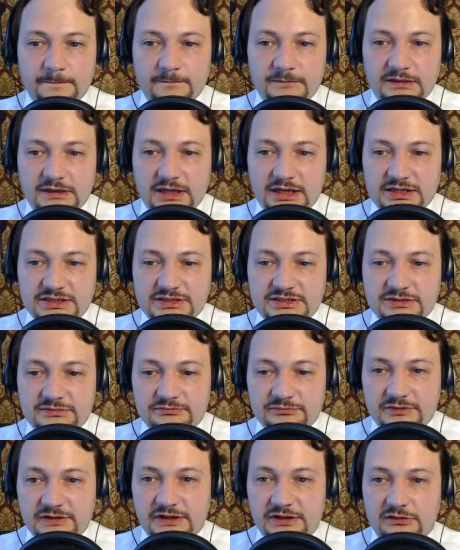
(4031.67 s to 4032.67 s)
yes,
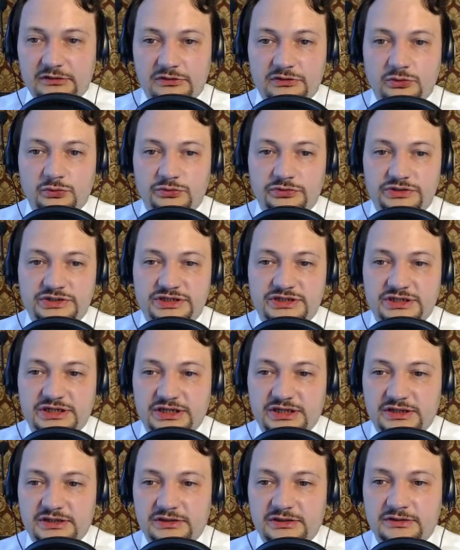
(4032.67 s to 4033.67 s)
here you would
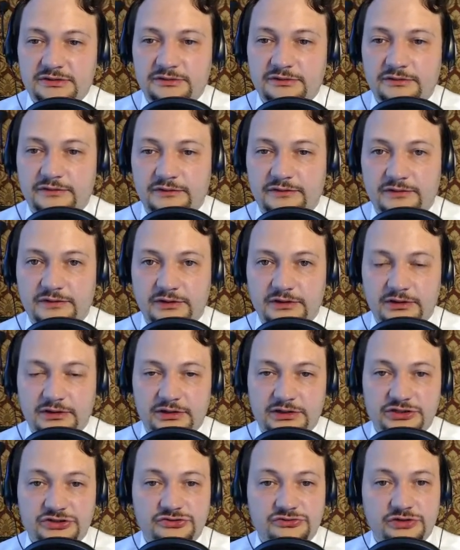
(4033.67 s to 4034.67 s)
see the
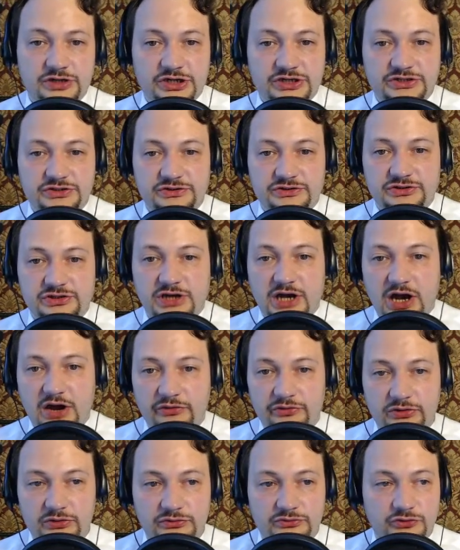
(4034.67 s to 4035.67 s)
instructions
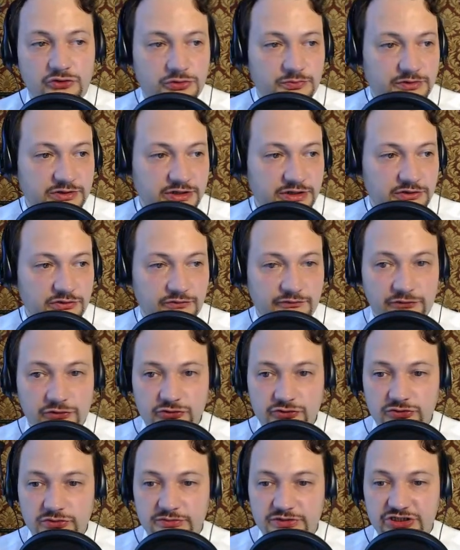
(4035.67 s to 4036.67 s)
how you terminate your
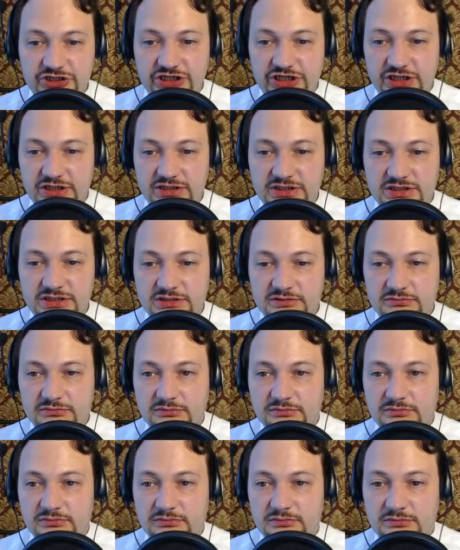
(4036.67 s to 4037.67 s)
virtual machines.
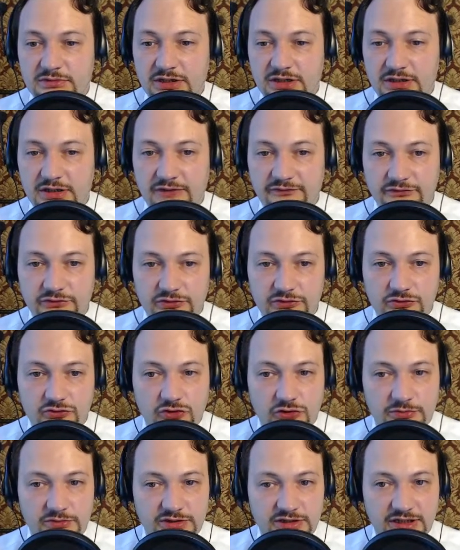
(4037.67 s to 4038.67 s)
And after you
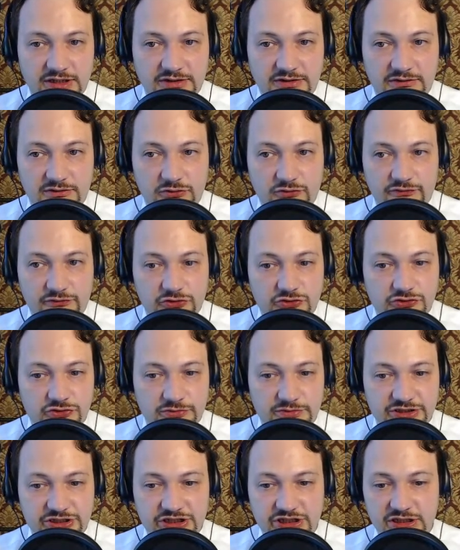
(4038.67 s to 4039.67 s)
terminated your virtual
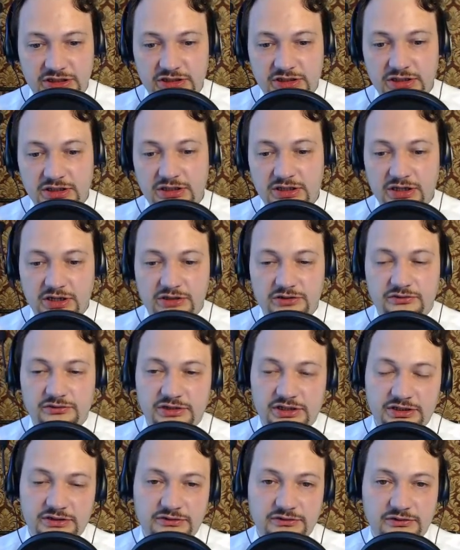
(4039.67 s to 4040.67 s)
machine, you
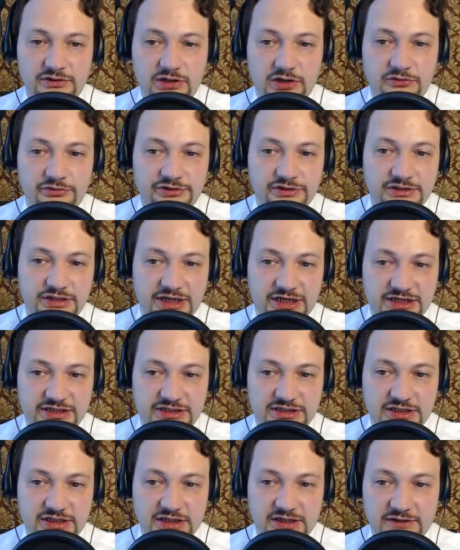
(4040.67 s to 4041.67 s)
need to go and
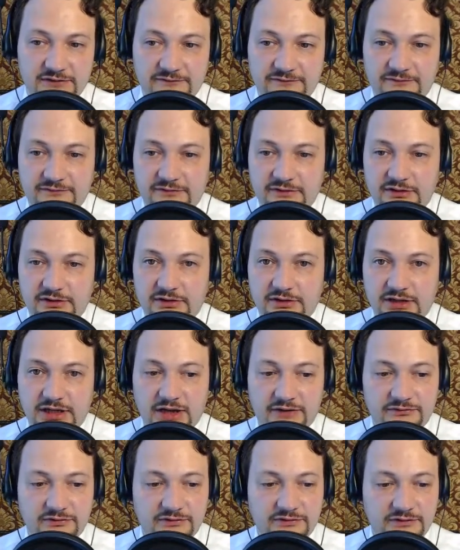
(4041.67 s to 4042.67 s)
test if
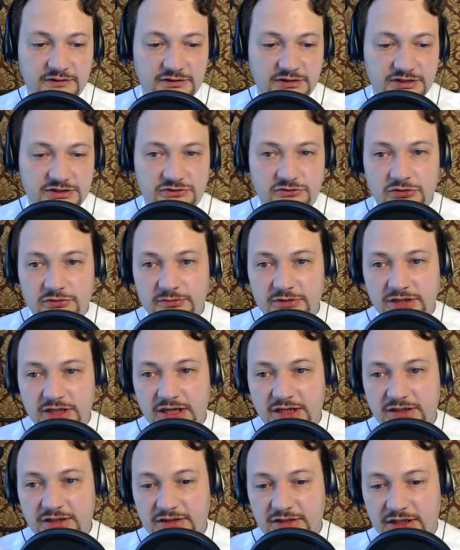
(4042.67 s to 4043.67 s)
everything is
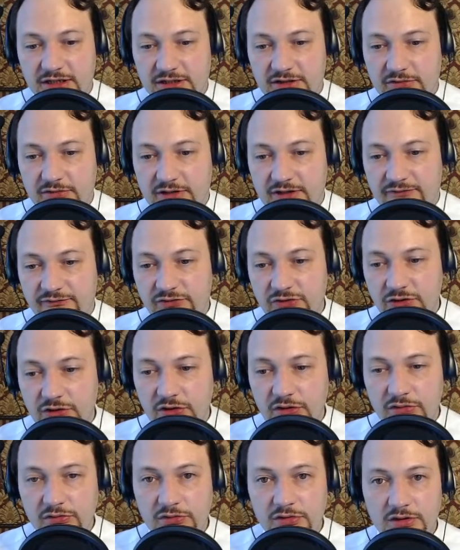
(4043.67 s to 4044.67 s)
terminated and you have
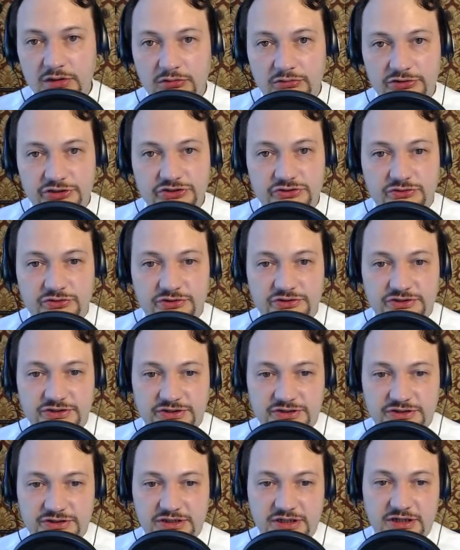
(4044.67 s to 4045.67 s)
no
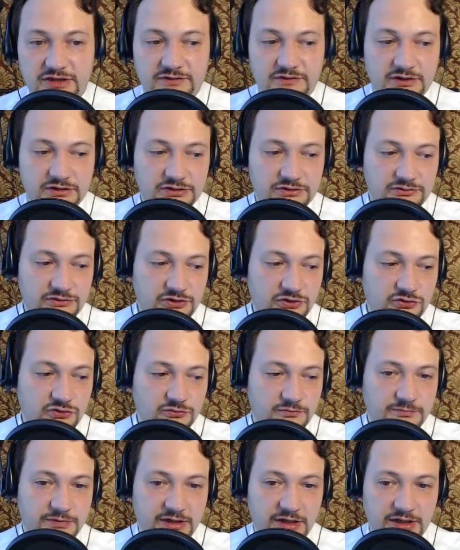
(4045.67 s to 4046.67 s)
resources that you need
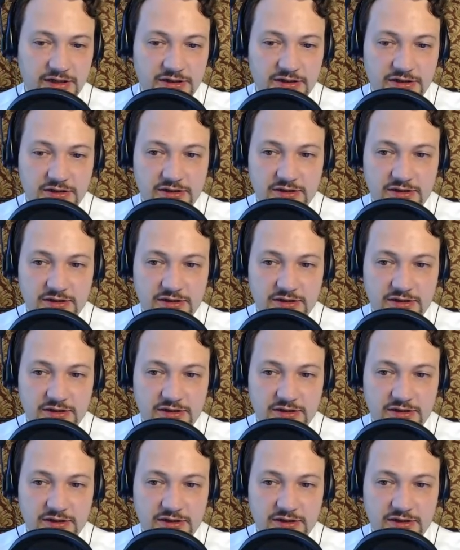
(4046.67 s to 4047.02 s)
to pay